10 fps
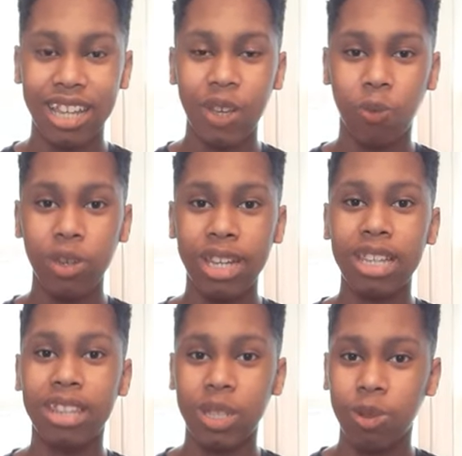if we
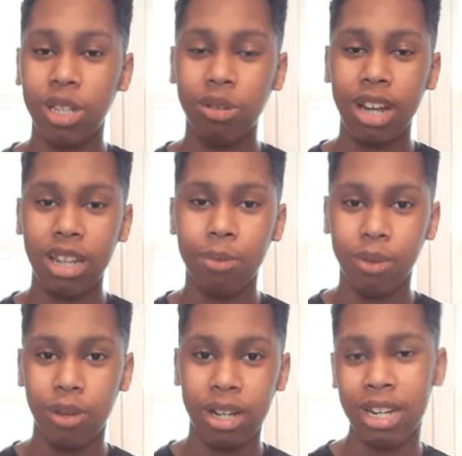get this one, you can have the
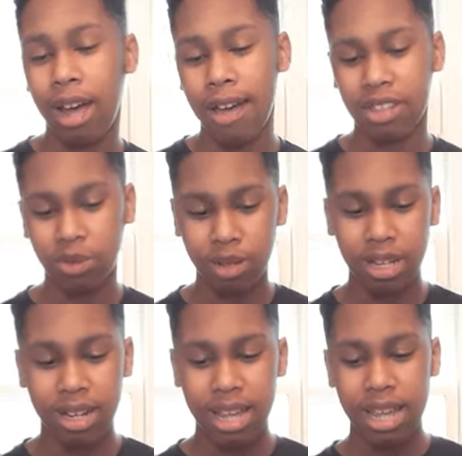blue one, and I'll have this
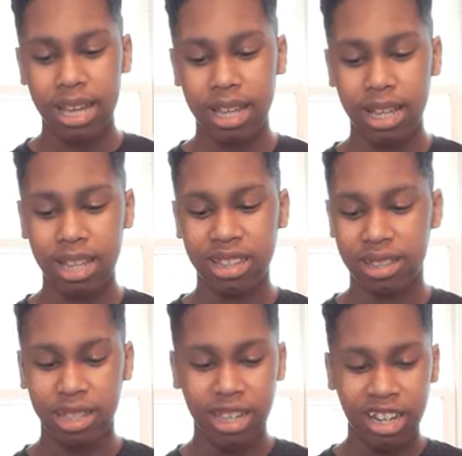one.
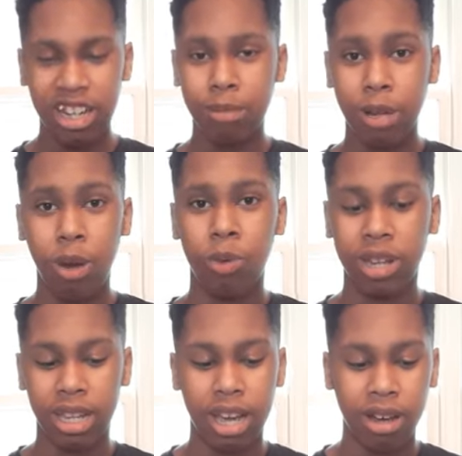And then I'm not
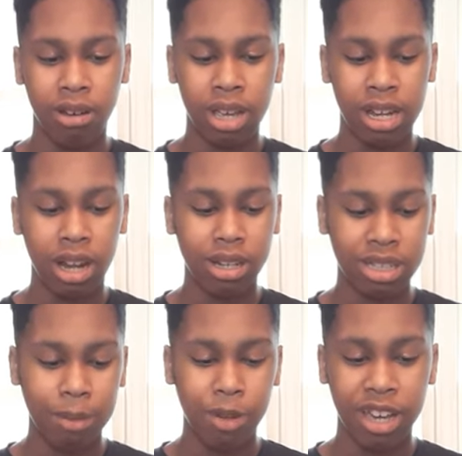working out, and
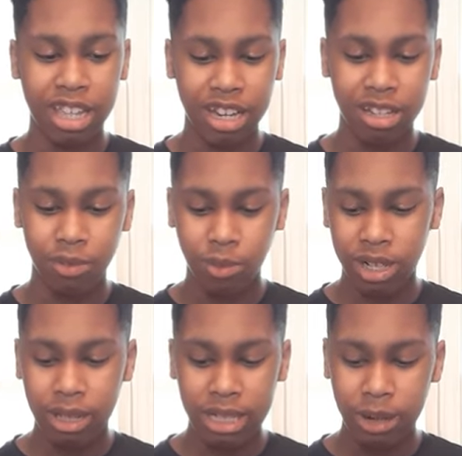honestly, I'm okay that didn't
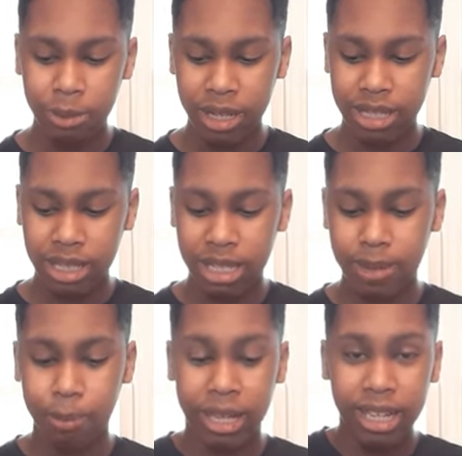work out that way because
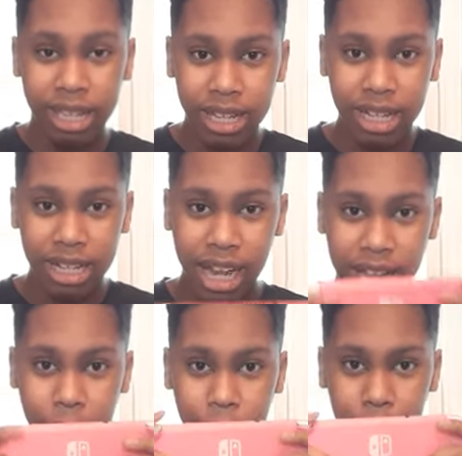it's pink and
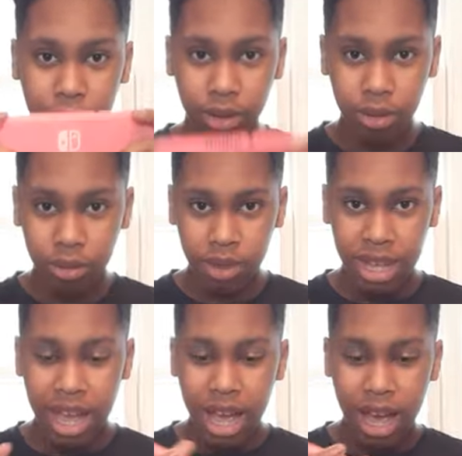not blue.
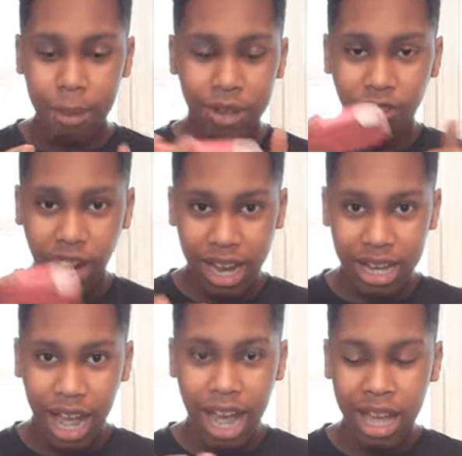I mean,
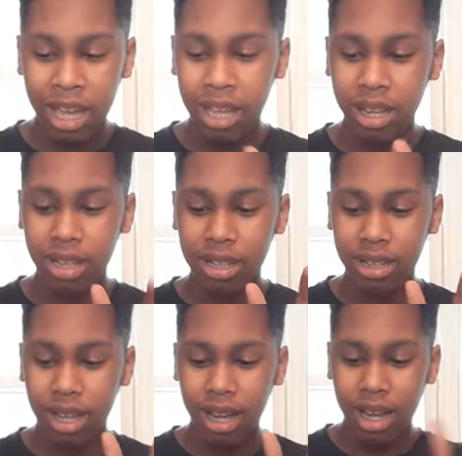red. I,
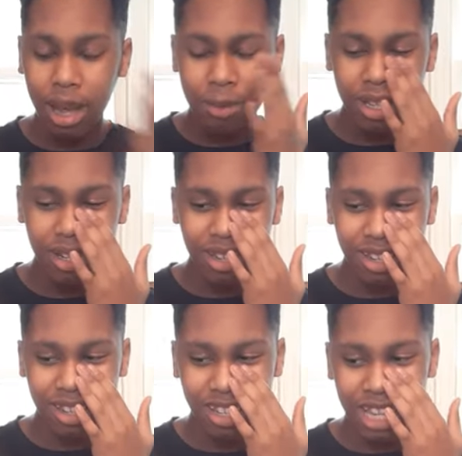I
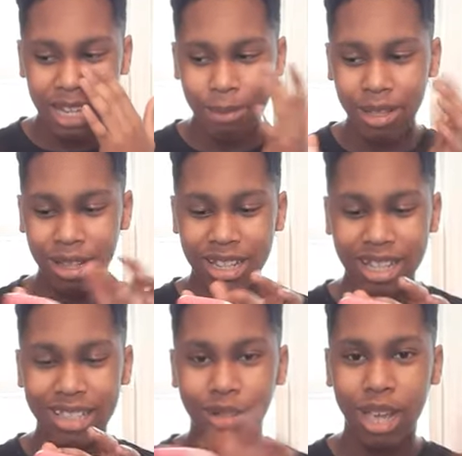mean, I mean,
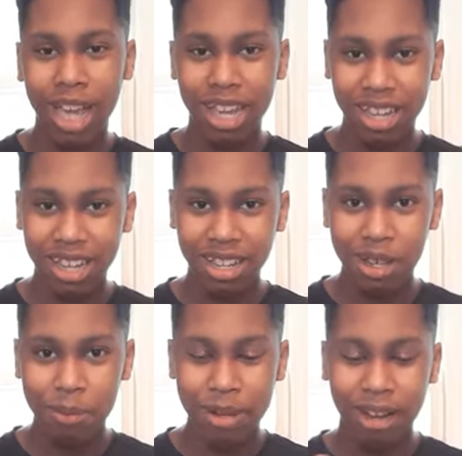look, it's okay,
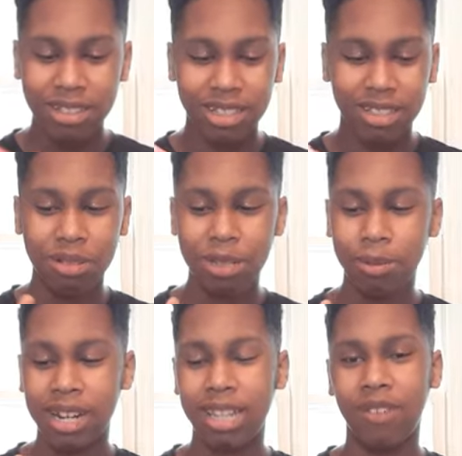but I was a
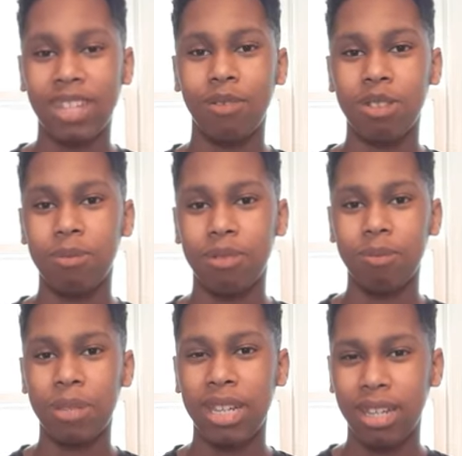disappointed at the fact that it was
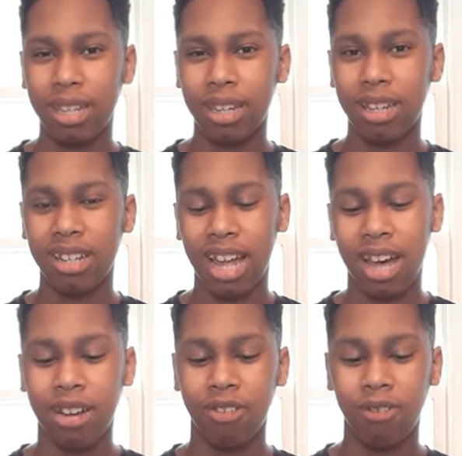pink and
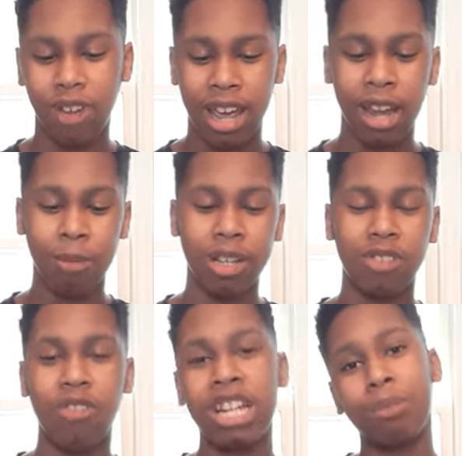not red
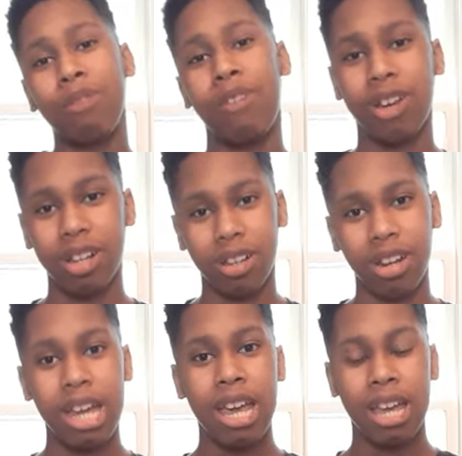because red is my favorite
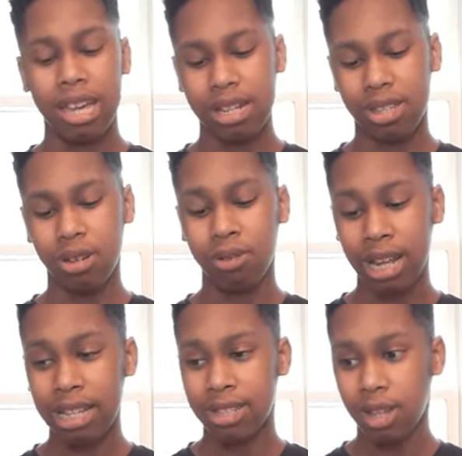color. And so
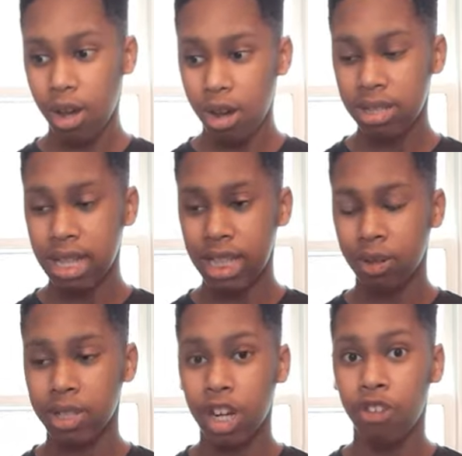when I saw that
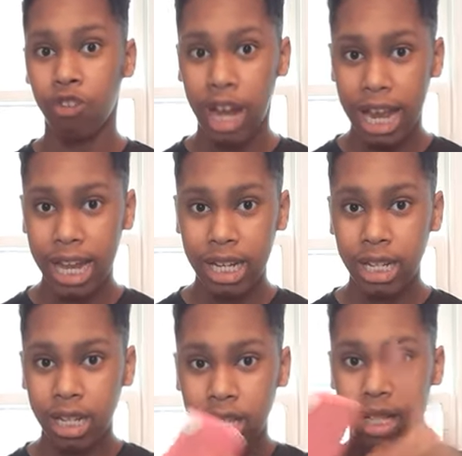there was a
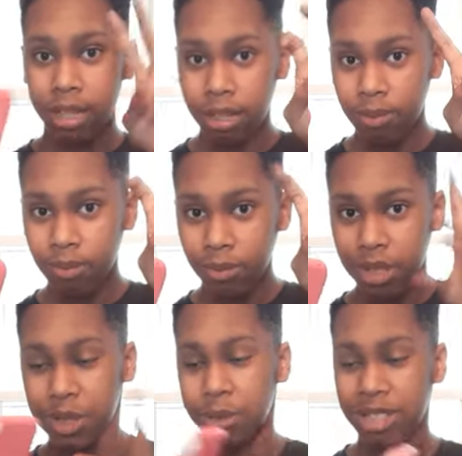red
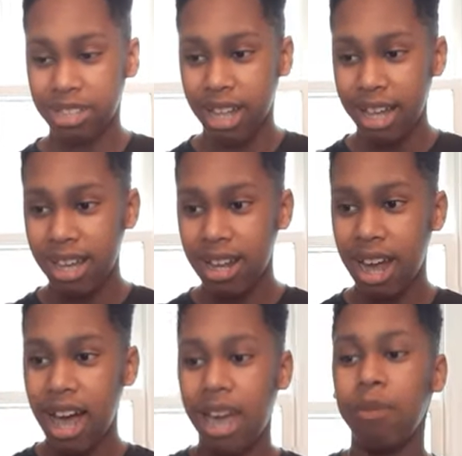switch
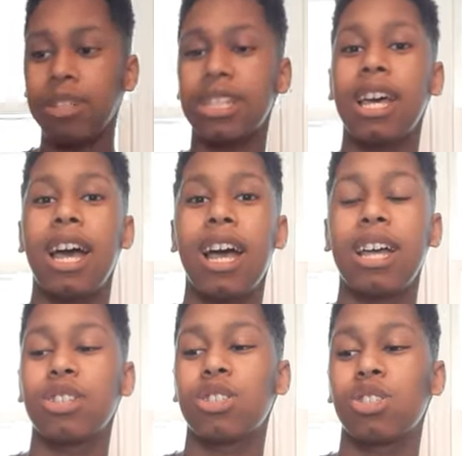light, I was
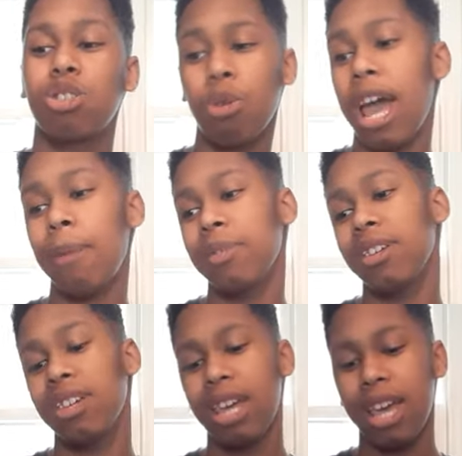so
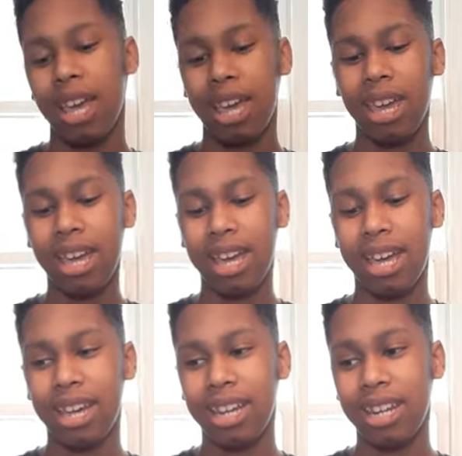happy.
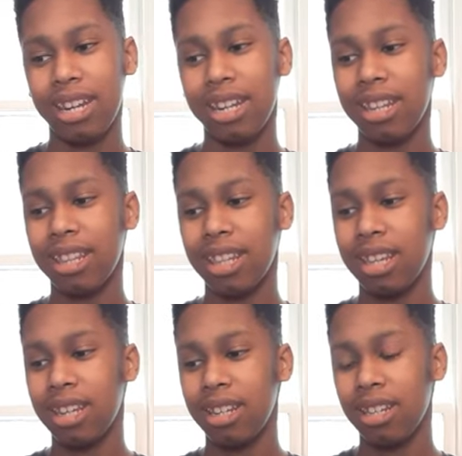And
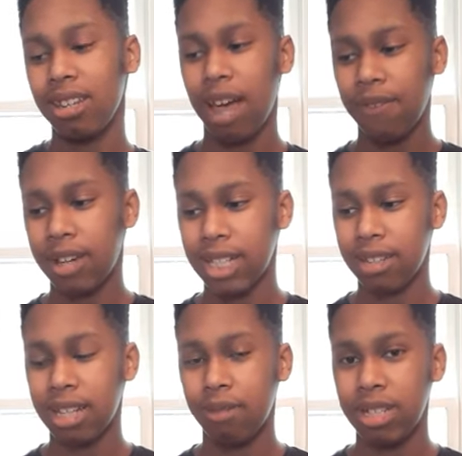then I found
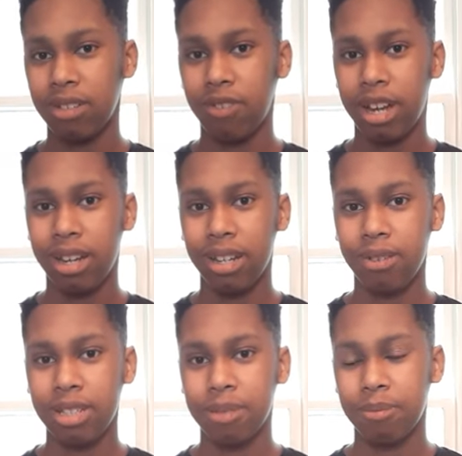out that it wasn't red; it
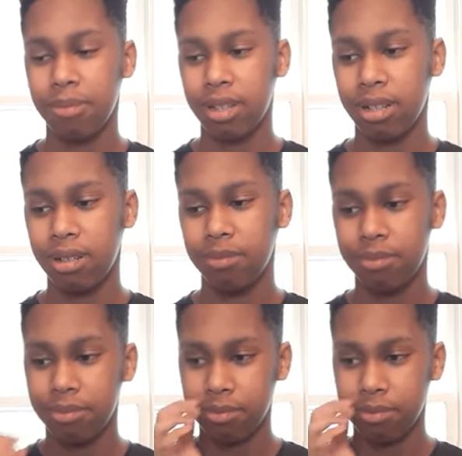was um,